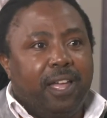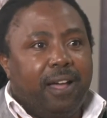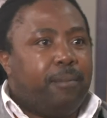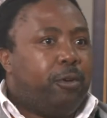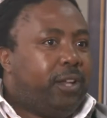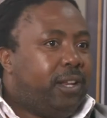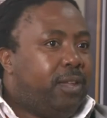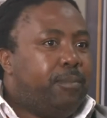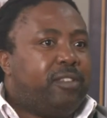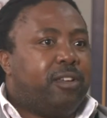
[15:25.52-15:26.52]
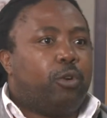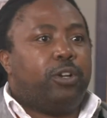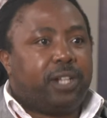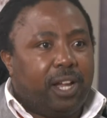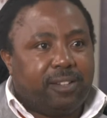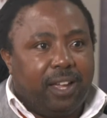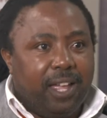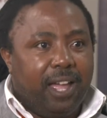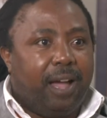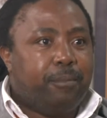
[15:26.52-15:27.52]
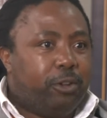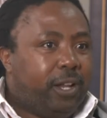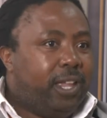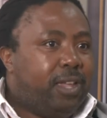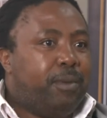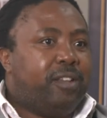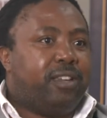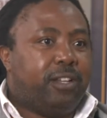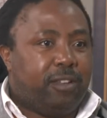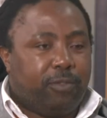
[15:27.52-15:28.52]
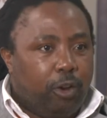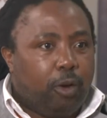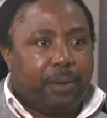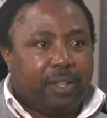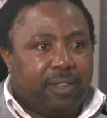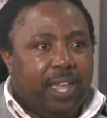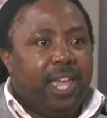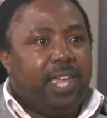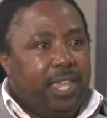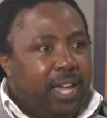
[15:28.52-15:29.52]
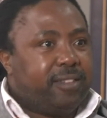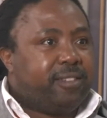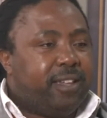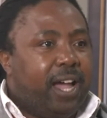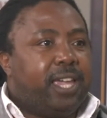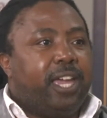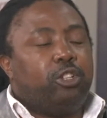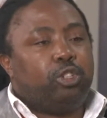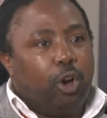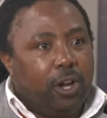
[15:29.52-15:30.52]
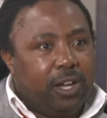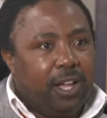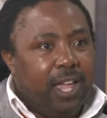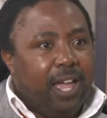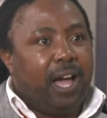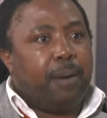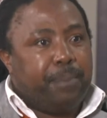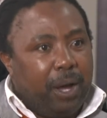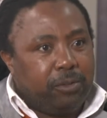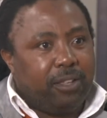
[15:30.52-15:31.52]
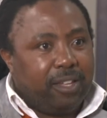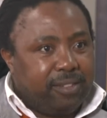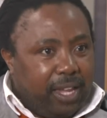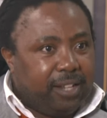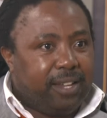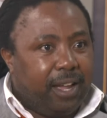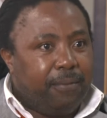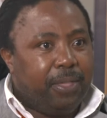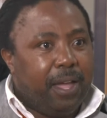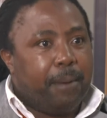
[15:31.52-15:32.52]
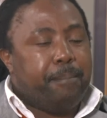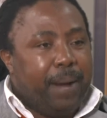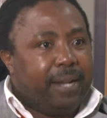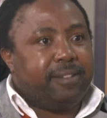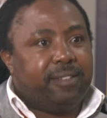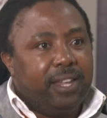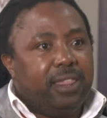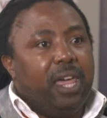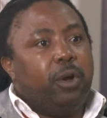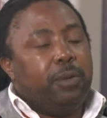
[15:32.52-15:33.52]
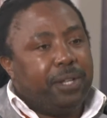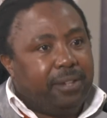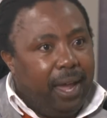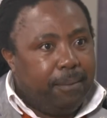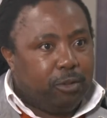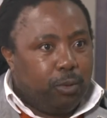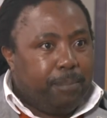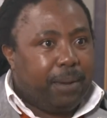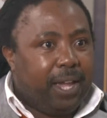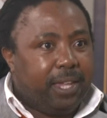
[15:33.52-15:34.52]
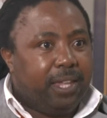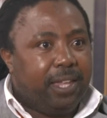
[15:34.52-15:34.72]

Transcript: I'm not an emerging contractor. I'm not an emerging developers. Yes, I can talk about the sector, but there will be times whereby